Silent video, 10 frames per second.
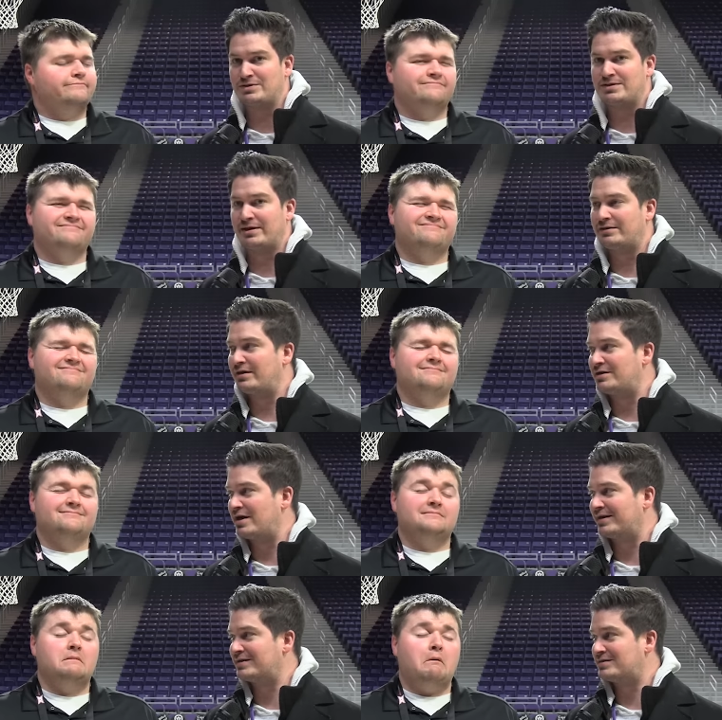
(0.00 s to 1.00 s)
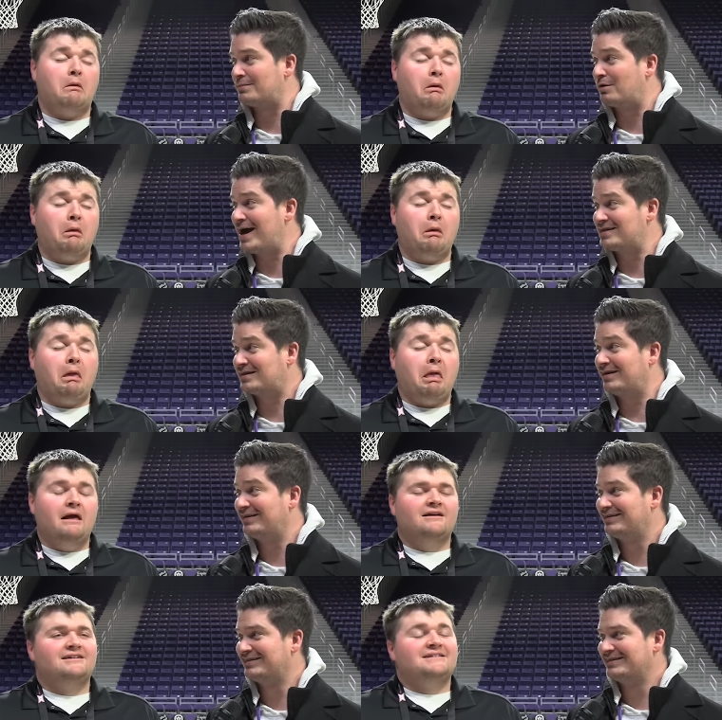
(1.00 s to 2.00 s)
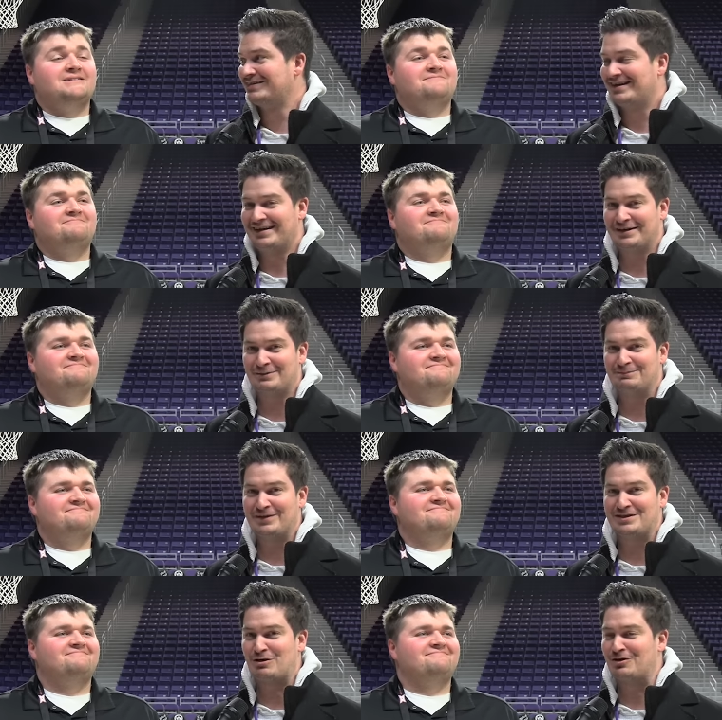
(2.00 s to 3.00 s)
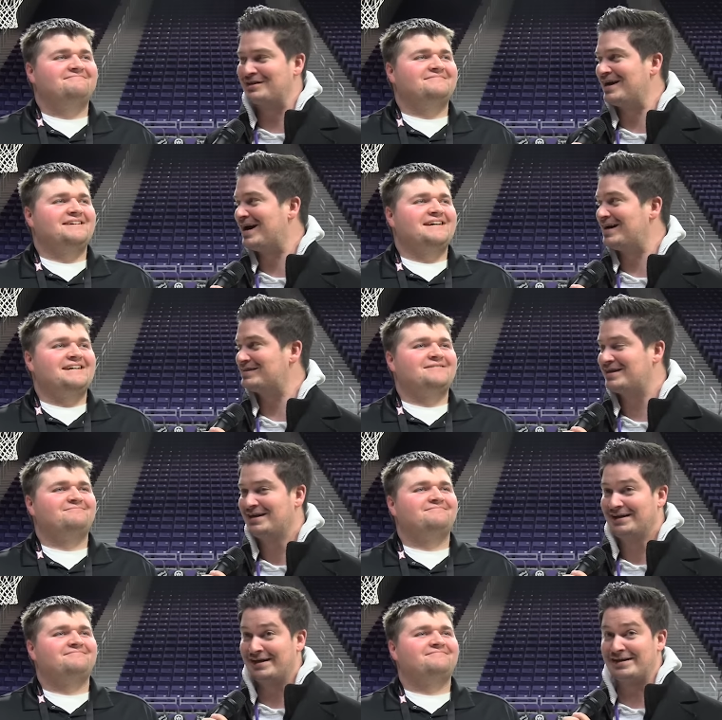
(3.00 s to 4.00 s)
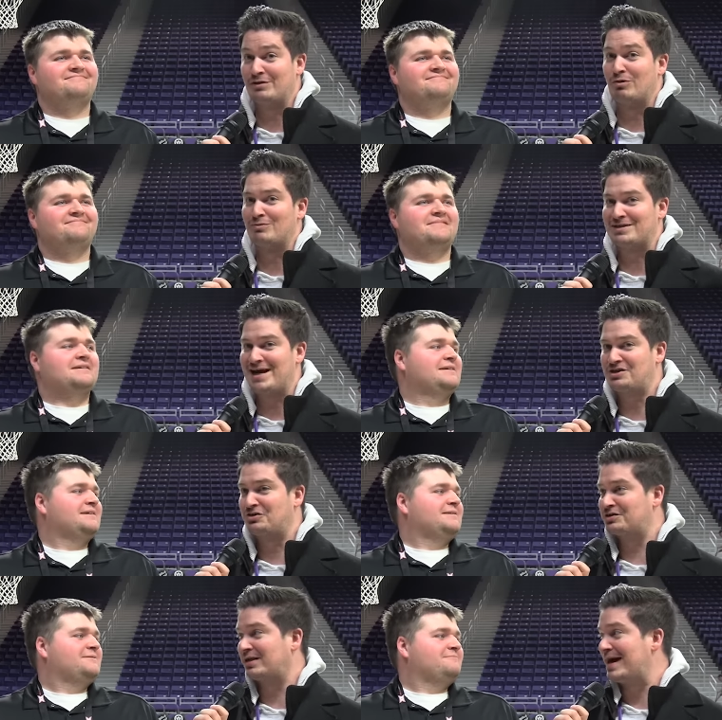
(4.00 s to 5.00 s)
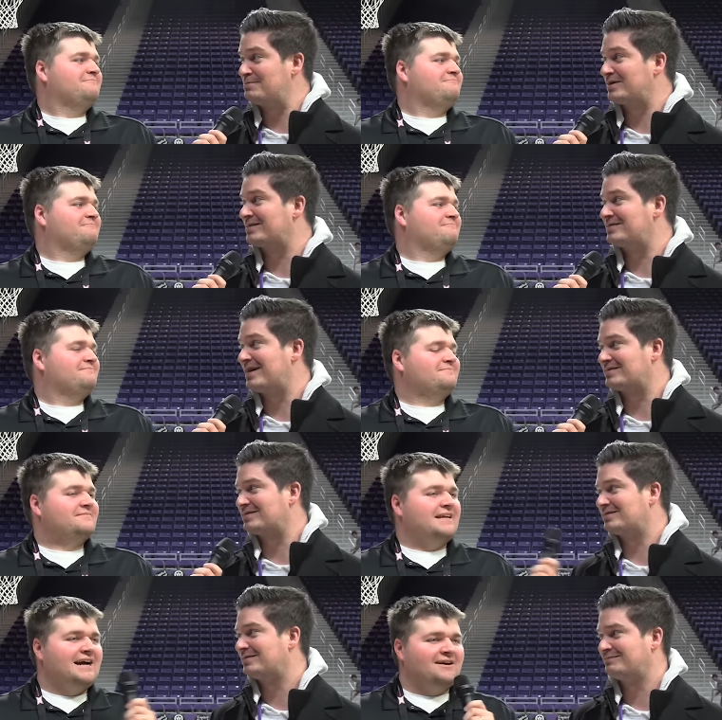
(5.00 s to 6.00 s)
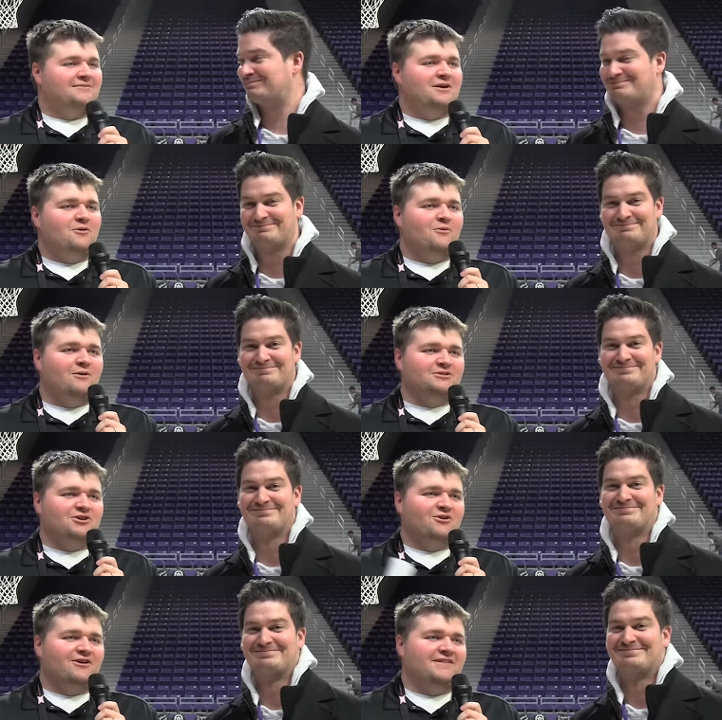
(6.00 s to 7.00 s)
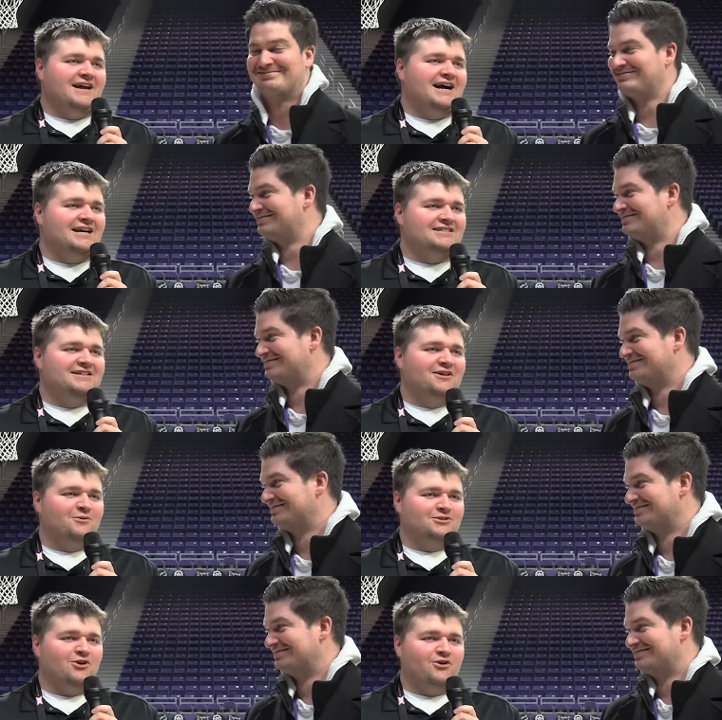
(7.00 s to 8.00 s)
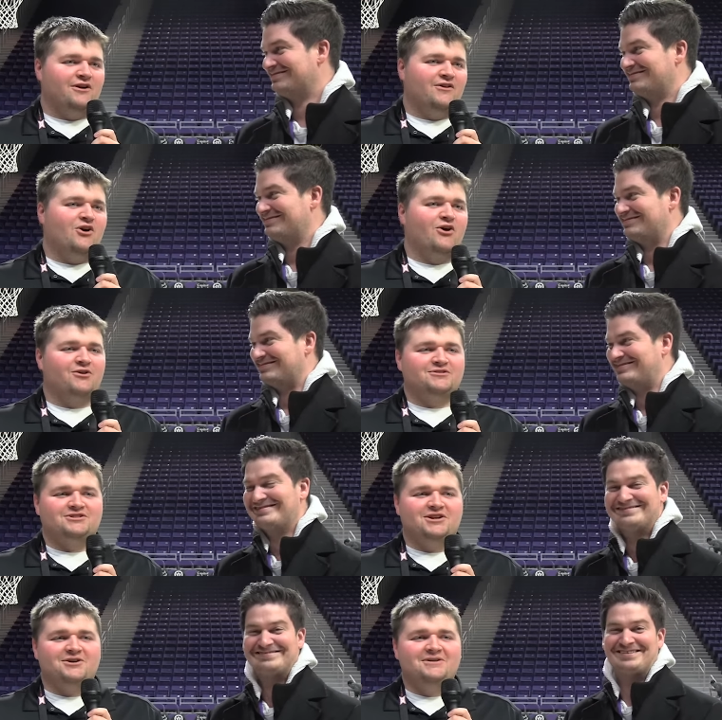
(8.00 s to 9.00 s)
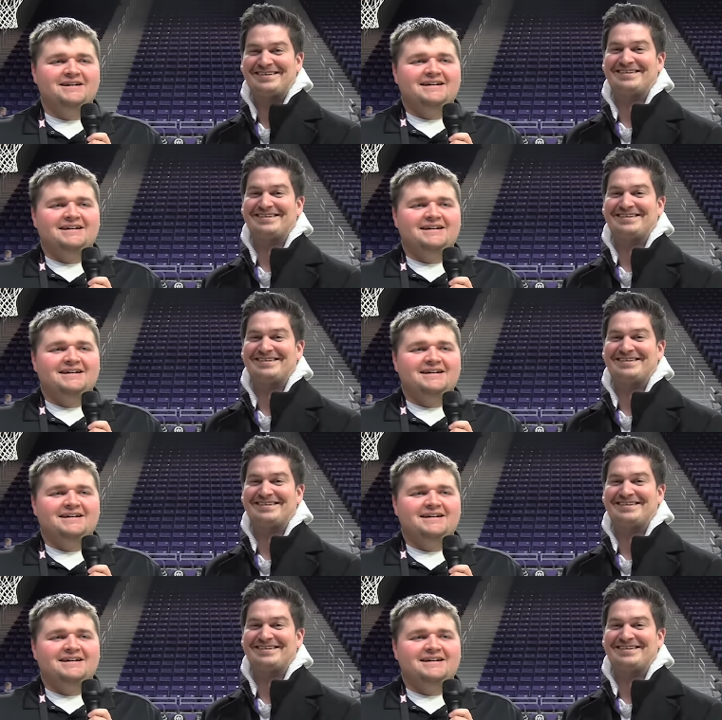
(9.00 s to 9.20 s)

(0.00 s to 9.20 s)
Speaker 1: was the, the dud against Nebraska. Um, that's hard on the eyes and the other one was last year's collapse against Texas.
Speaker 2: Yeah, one was hard on the eyes, the other was hard on the heart. So